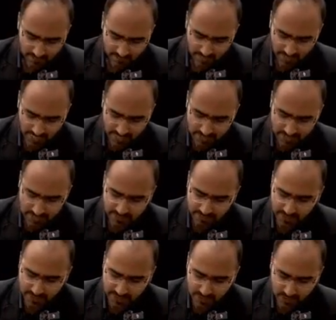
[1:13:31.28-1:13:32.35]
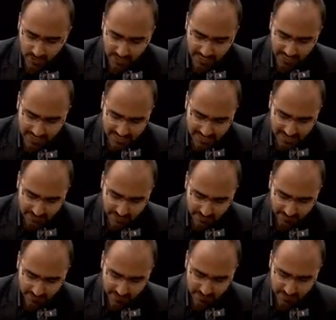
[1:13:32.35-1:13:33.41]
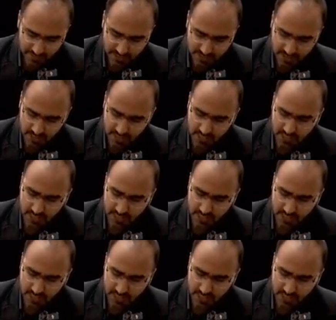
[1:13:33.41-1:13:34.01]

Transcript: Whereas this device is called as simple face mask.